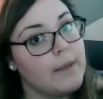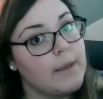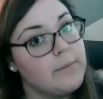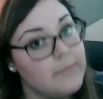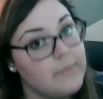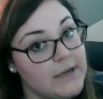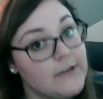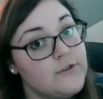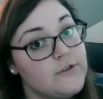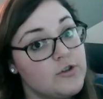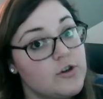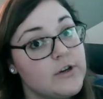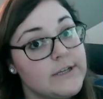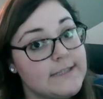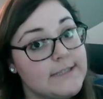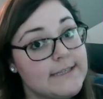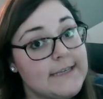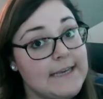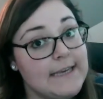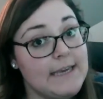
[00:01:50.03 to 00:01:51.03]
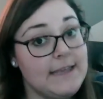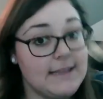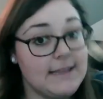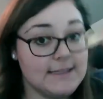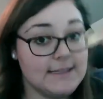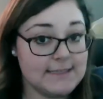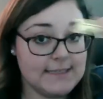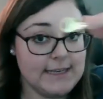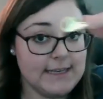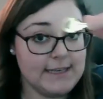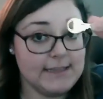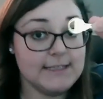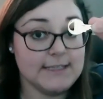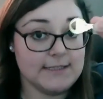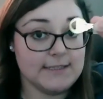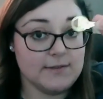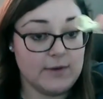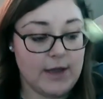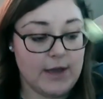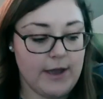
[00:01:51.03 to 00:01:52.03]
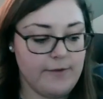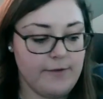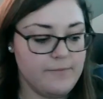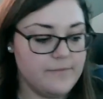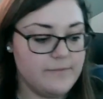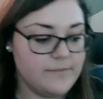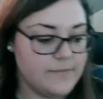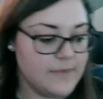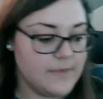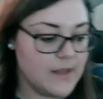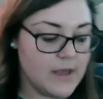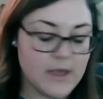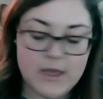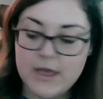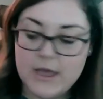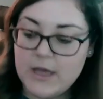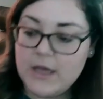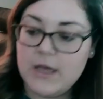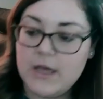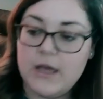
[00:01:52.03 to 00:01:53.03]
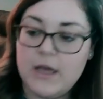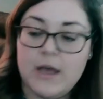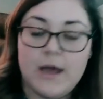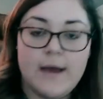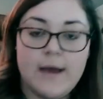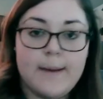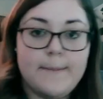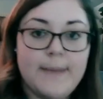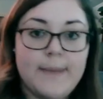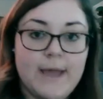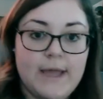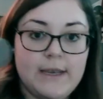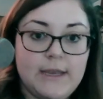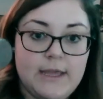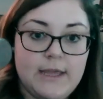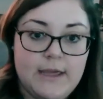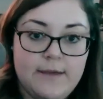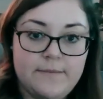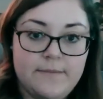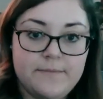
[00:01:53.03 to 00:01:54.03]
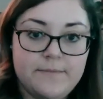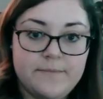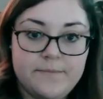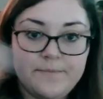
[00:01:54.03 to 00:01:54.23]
Make sure it's a key that's like this, okay? Penny,